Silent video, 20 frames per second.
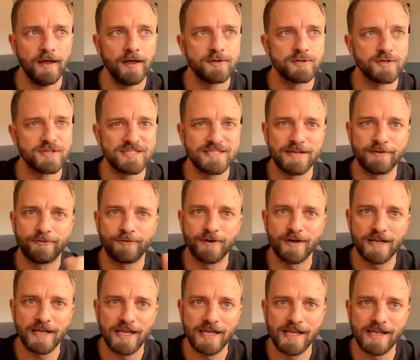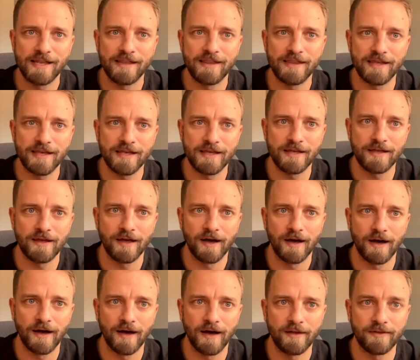So it's different in the
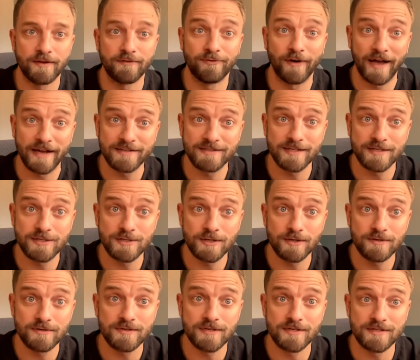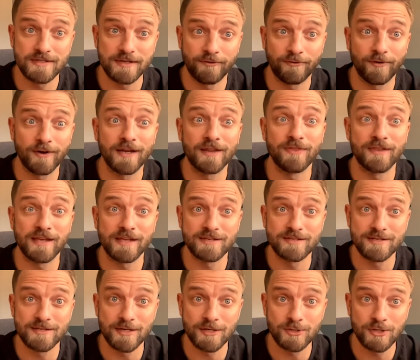uh, device that's used, it's different in the
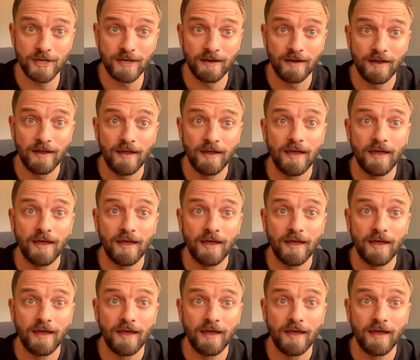incision,